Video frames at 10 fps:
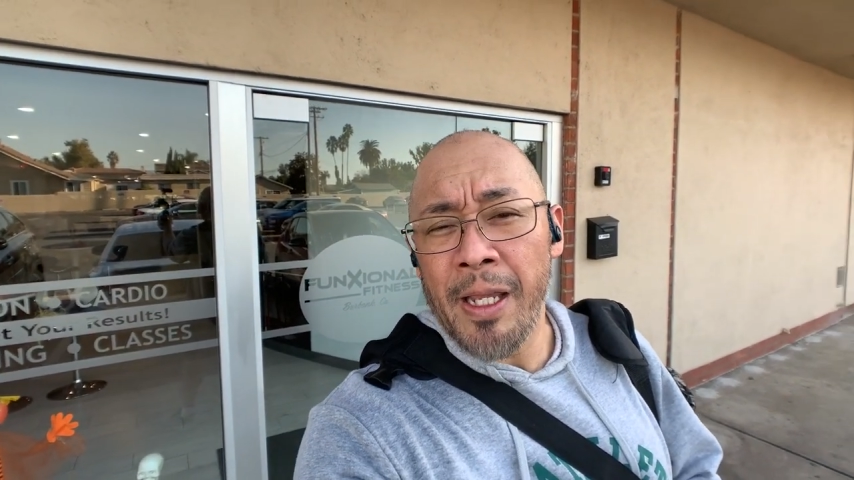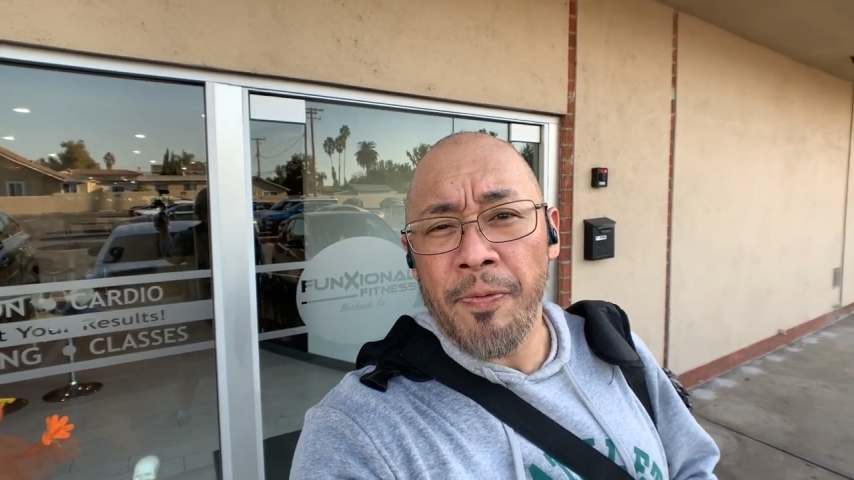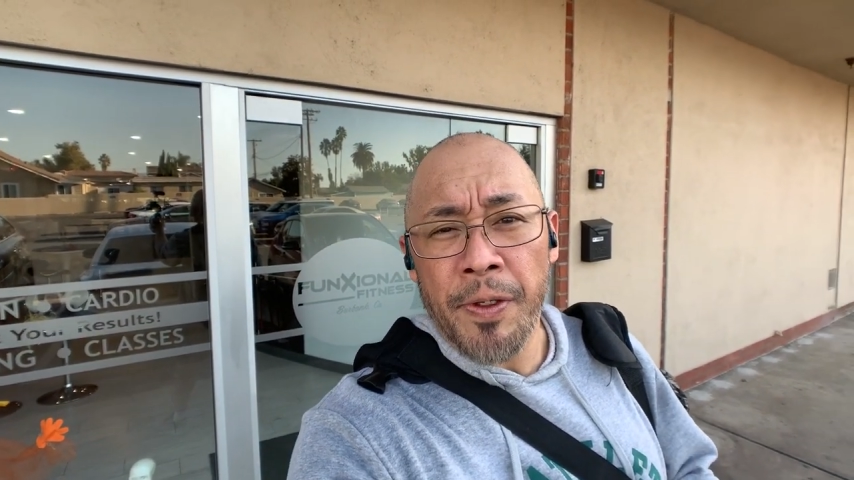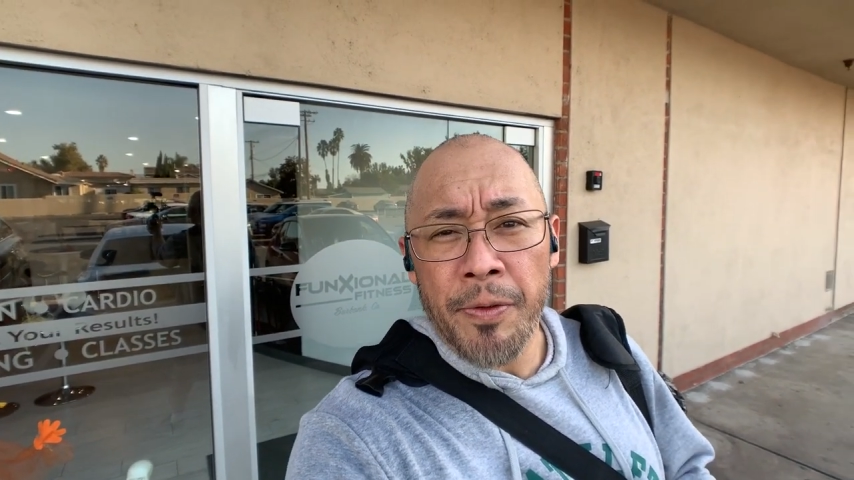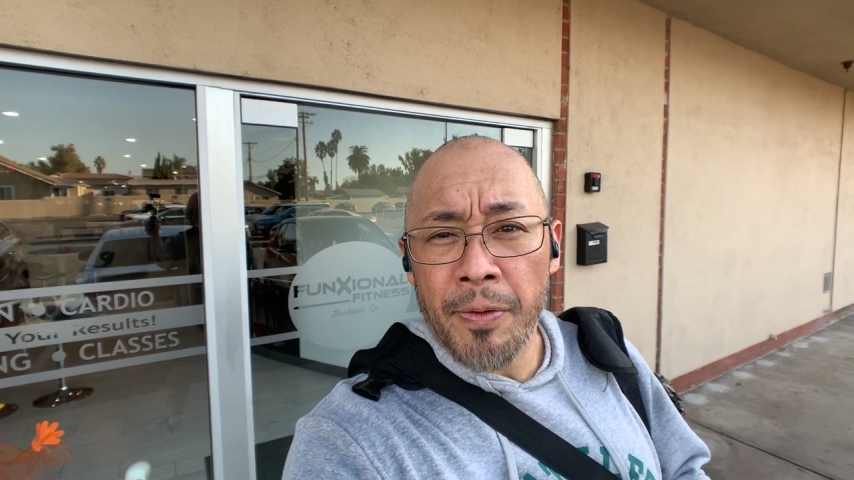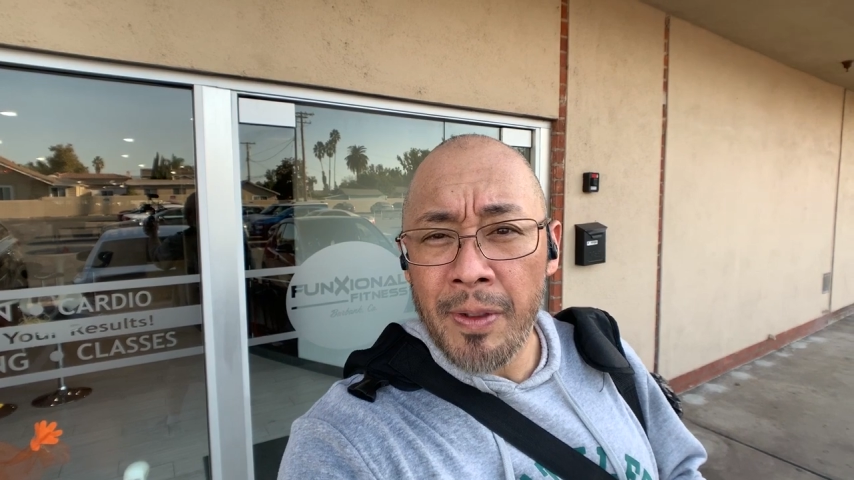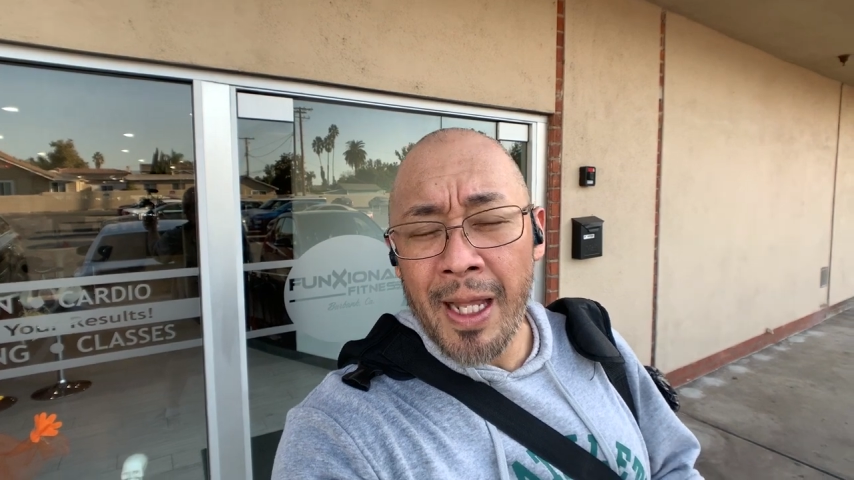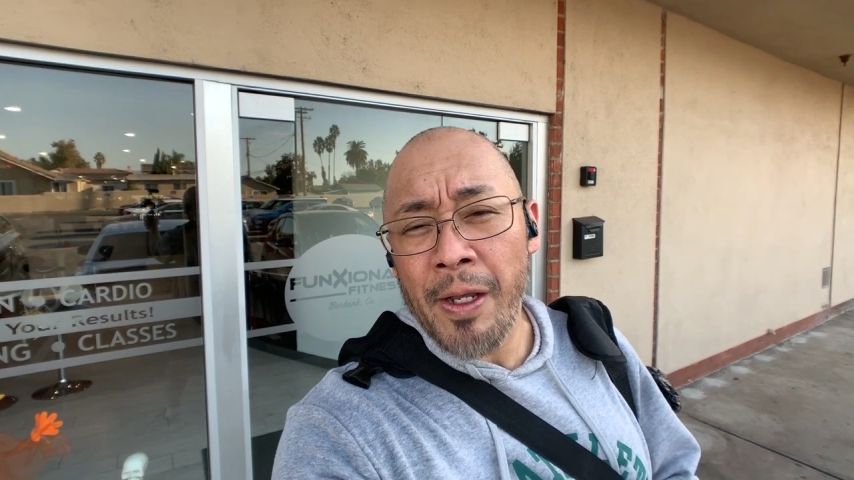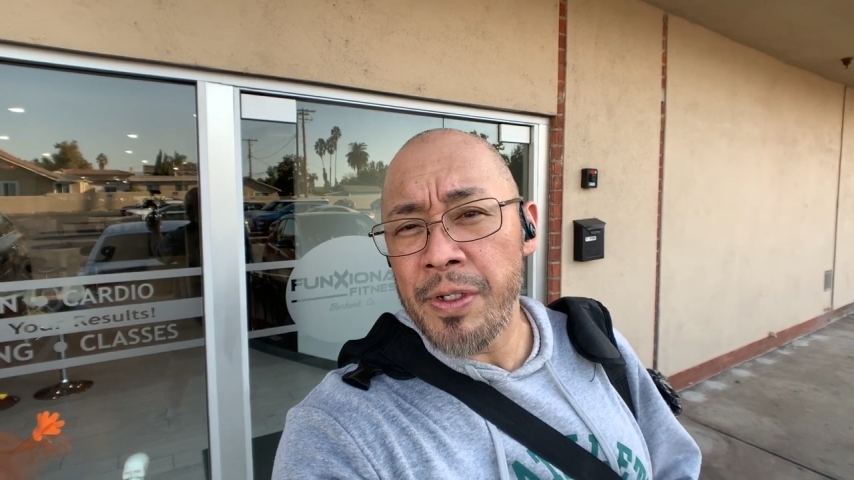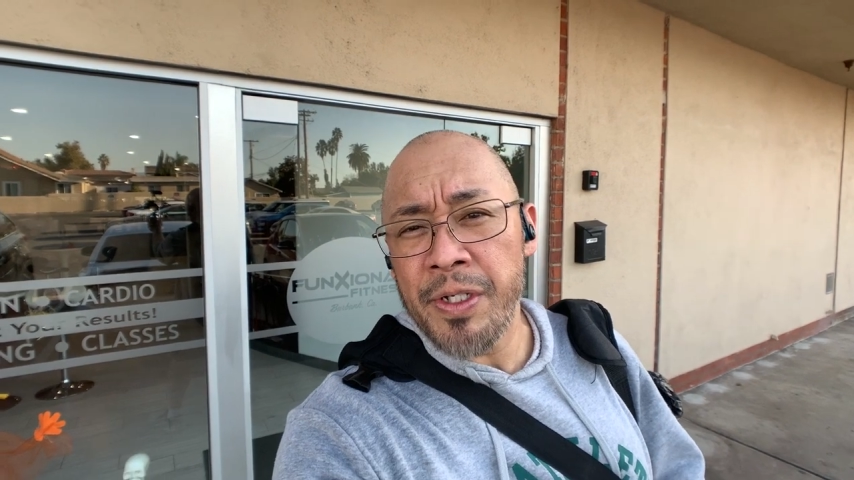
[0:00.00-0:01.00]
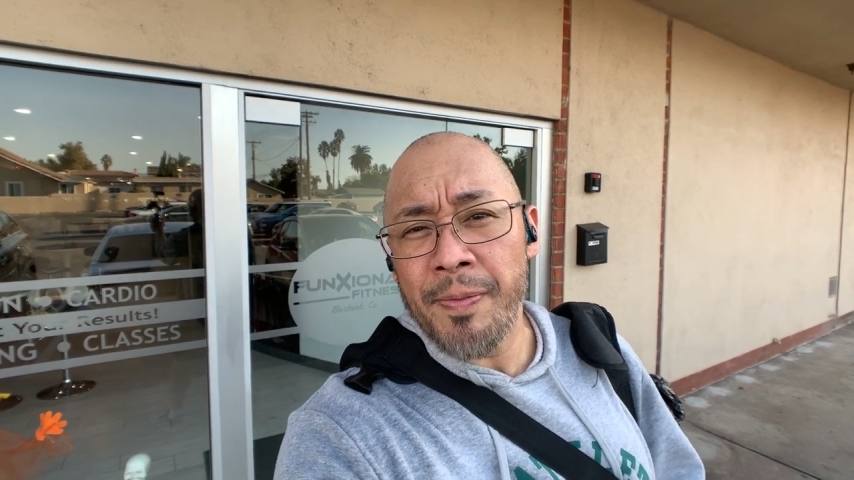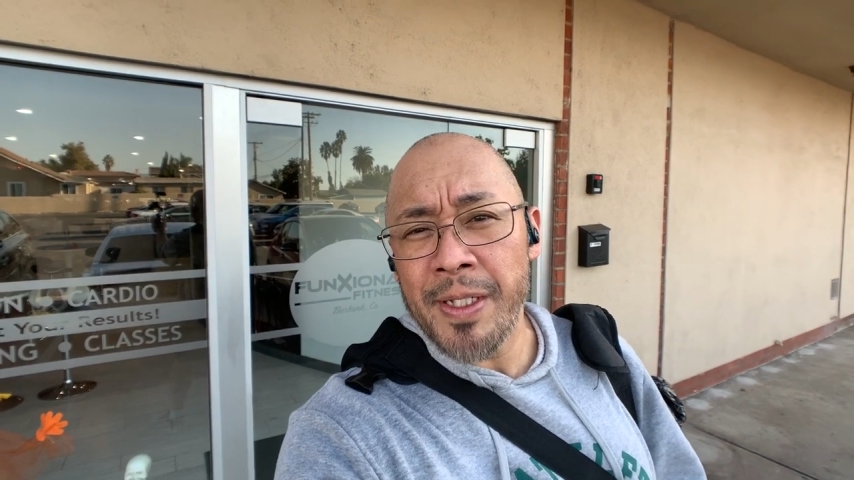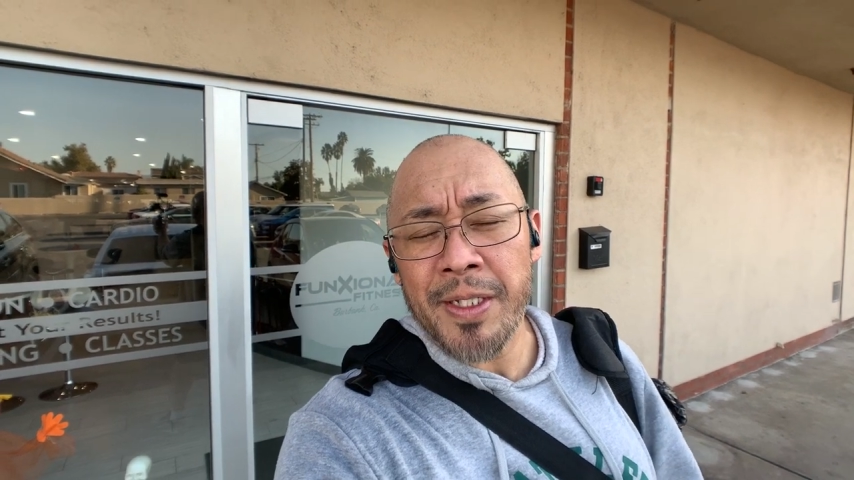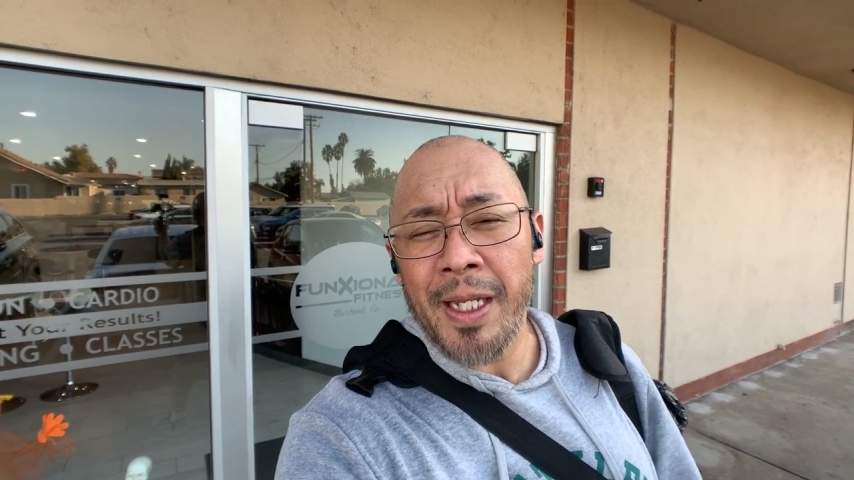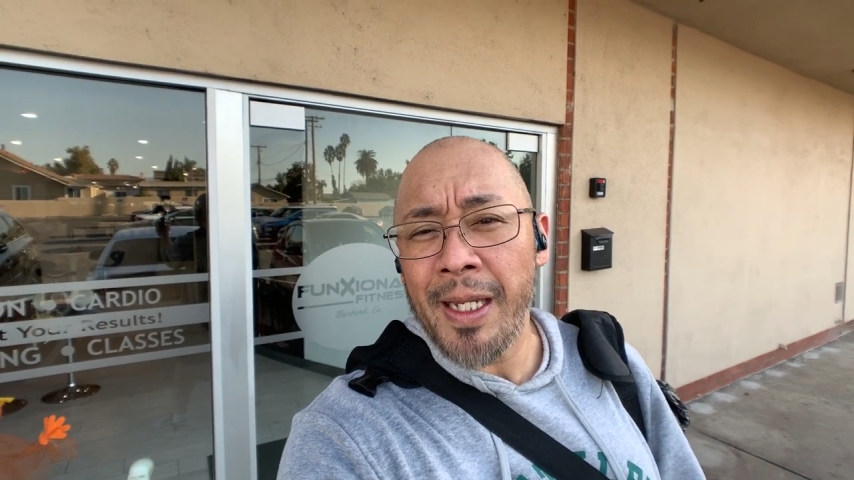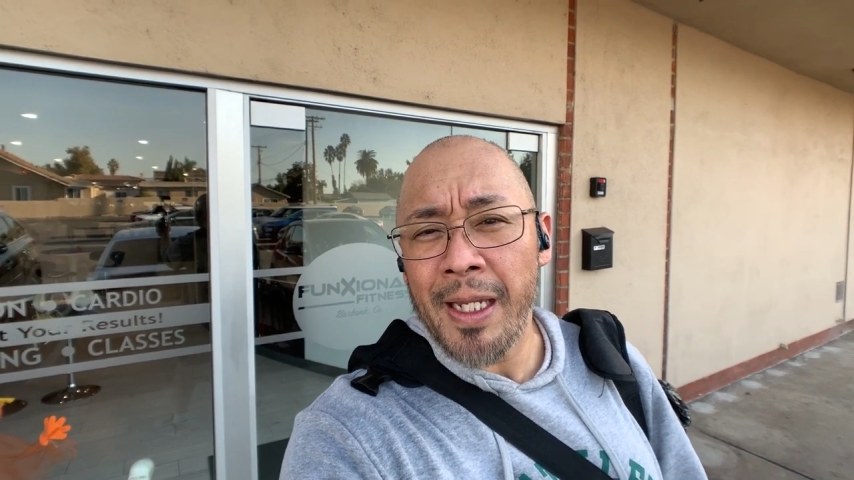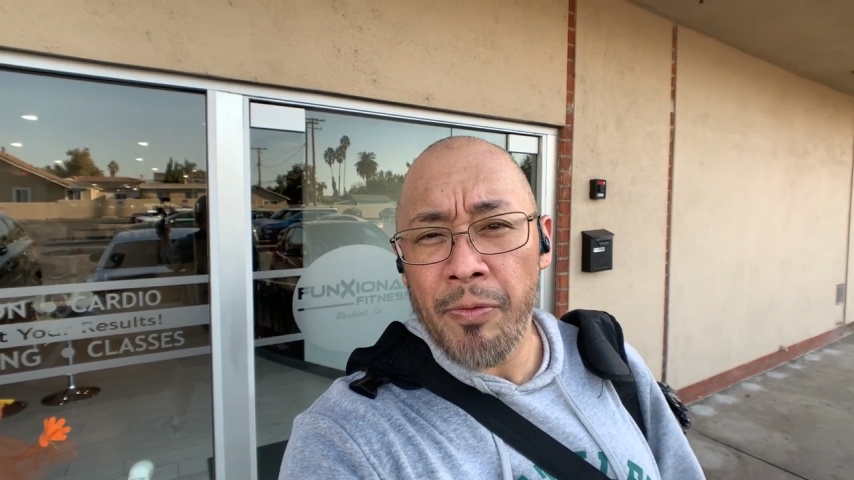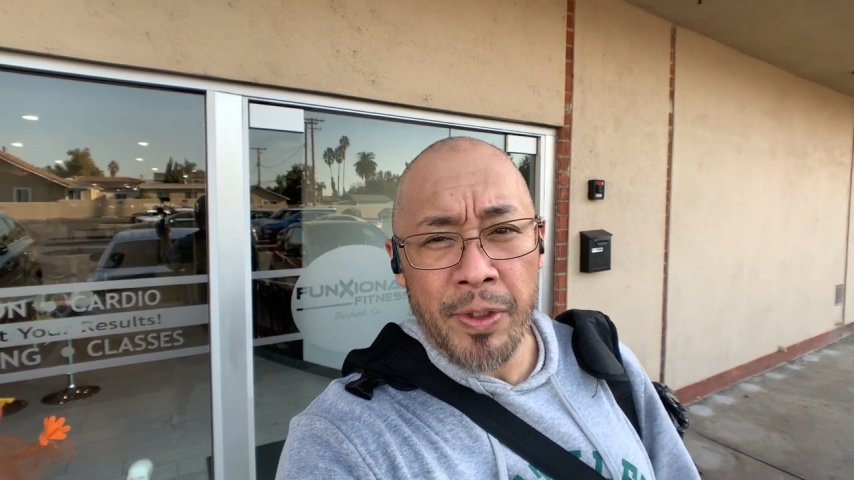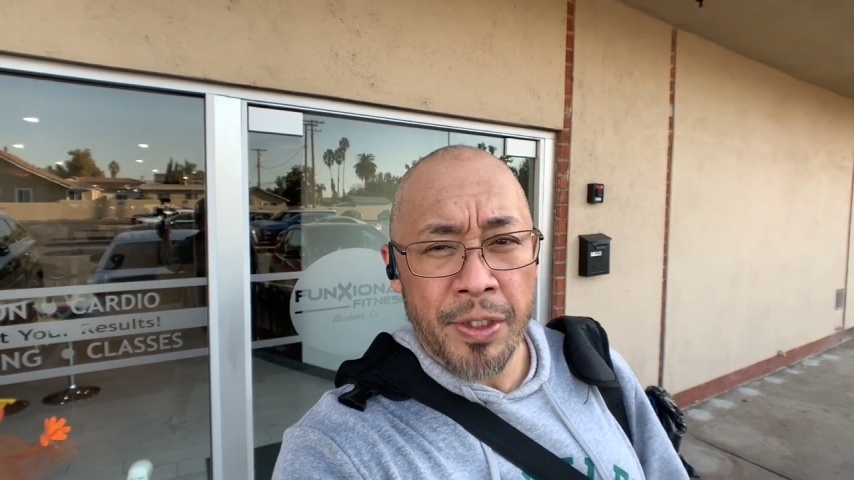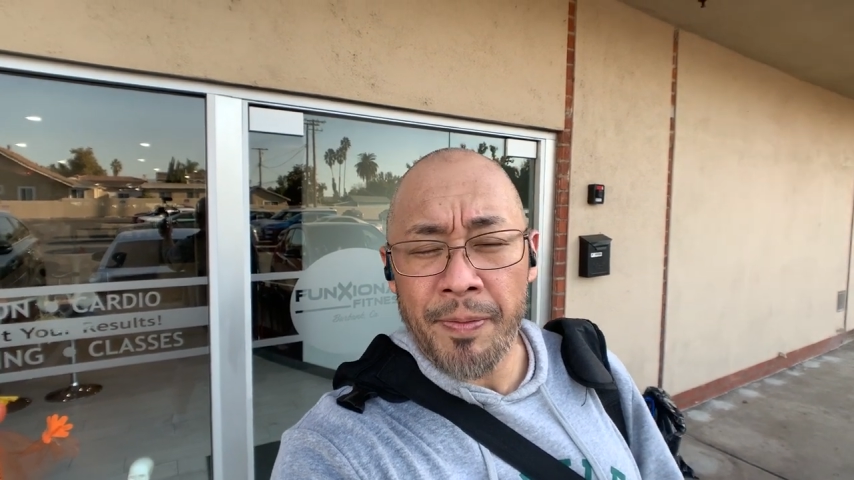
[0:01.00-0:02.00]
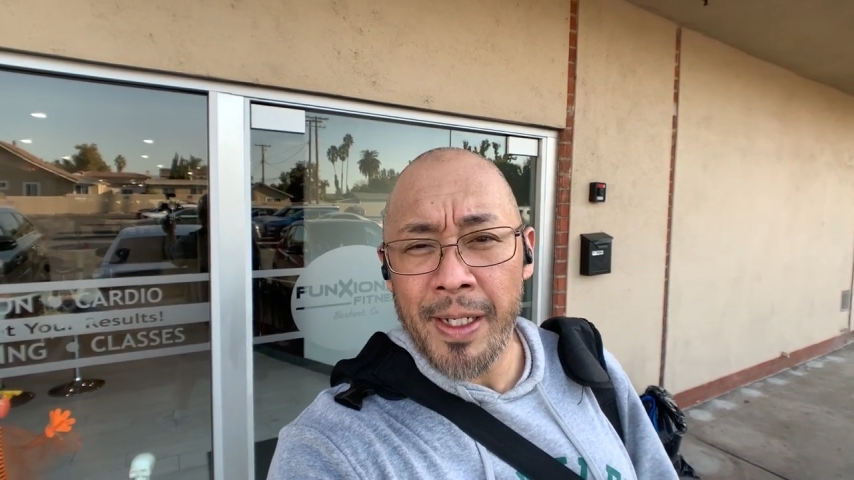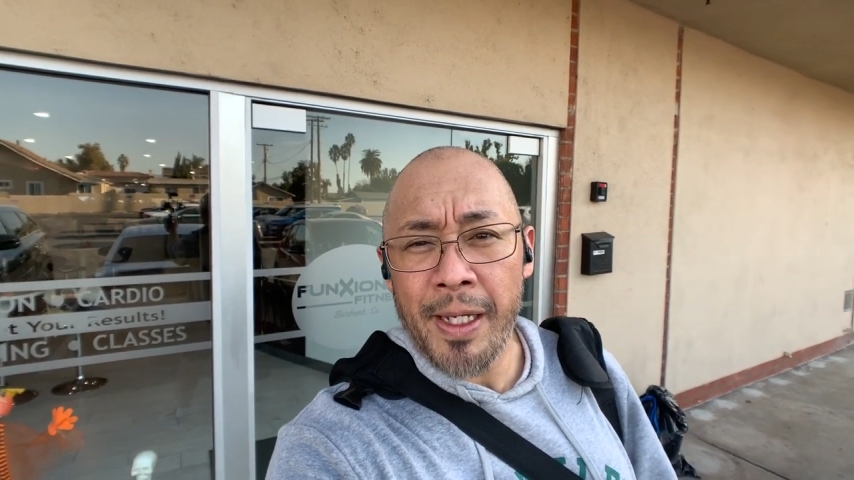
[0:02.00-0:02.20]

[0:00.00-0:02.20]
if you like what you've been seeing and what you've been